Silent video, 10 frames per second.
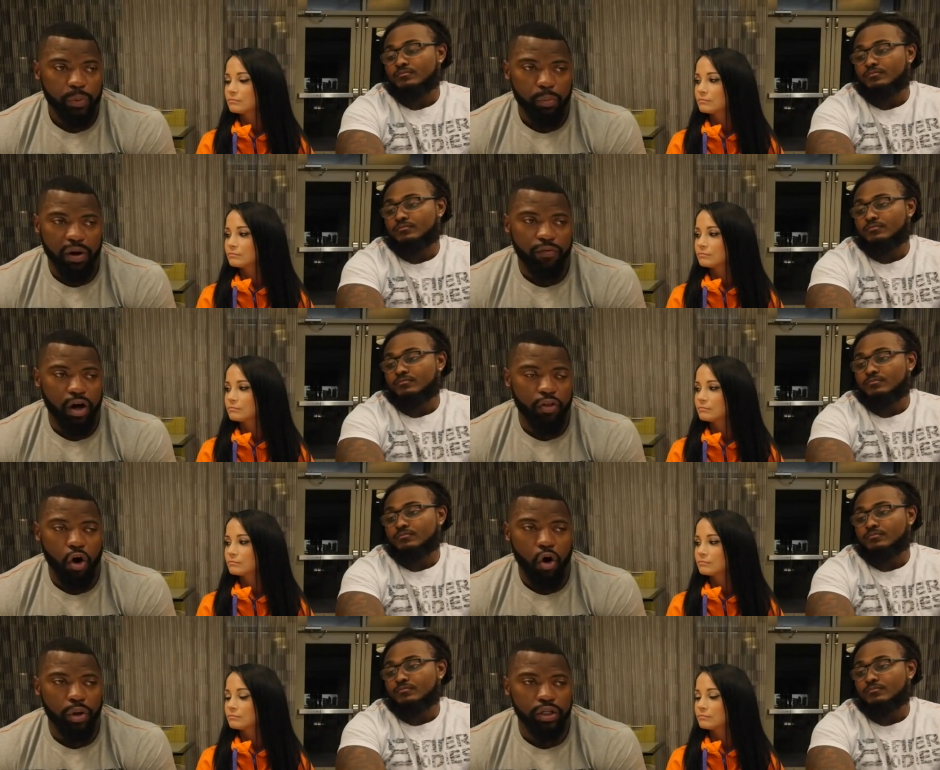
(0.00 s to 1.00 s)
Speaker 1: my father
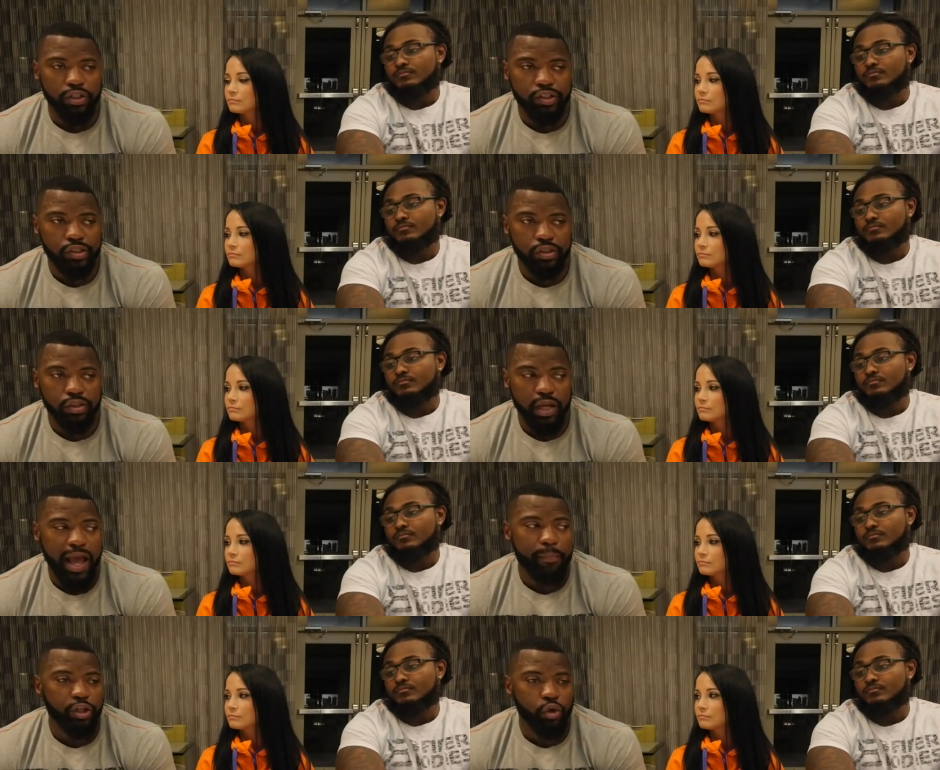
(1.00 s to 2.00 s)
always
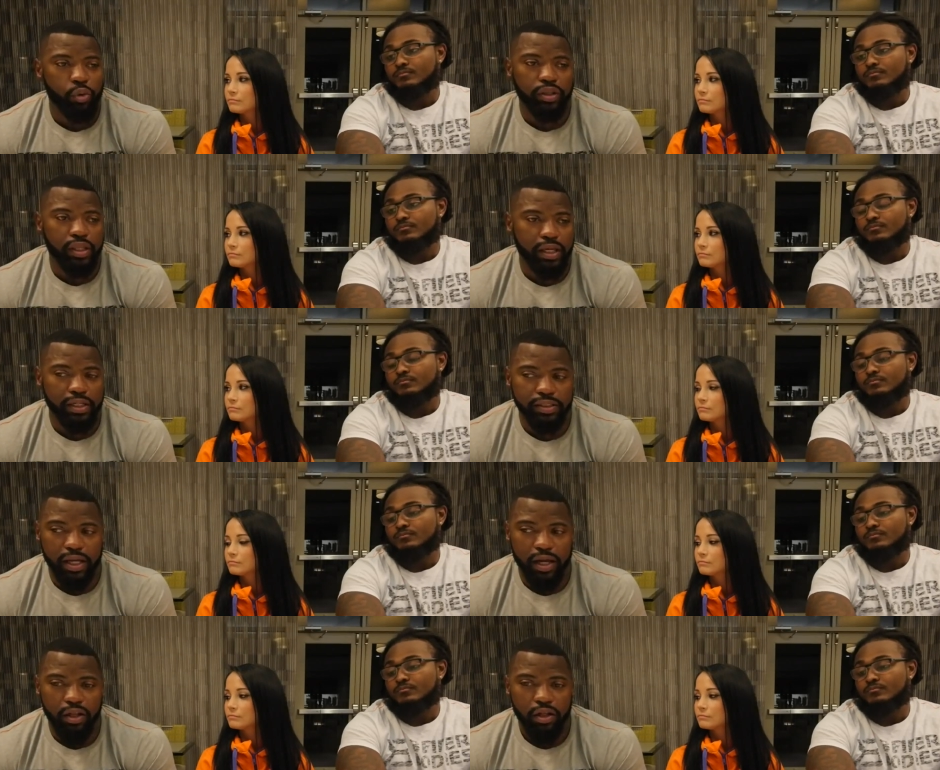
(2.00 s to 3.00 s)
had me doing things
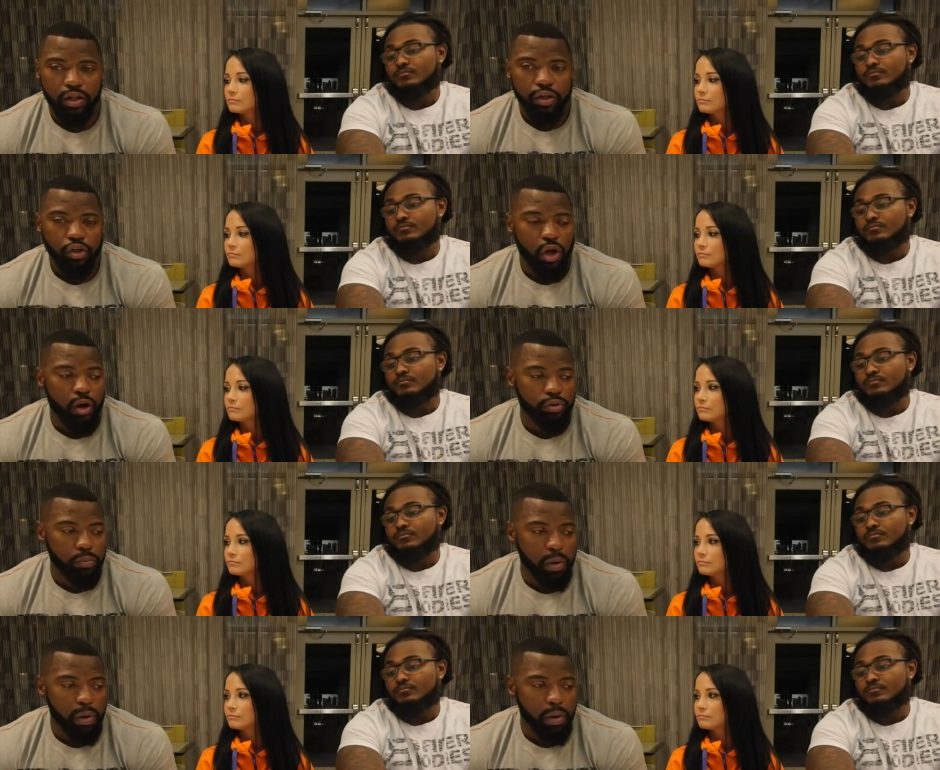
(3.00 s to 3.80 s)
that, you know, I was a